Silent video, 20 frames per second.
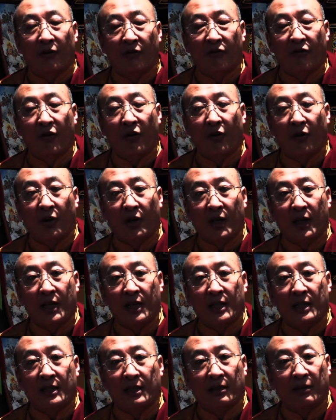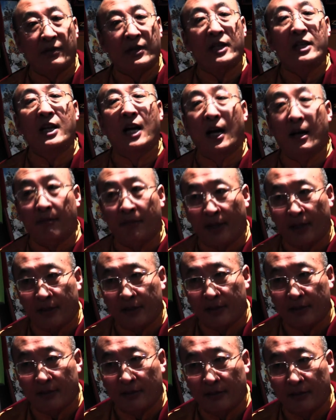for his
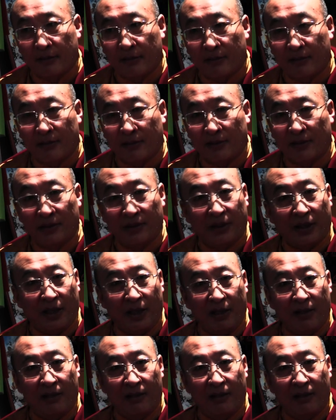retirement. Okay?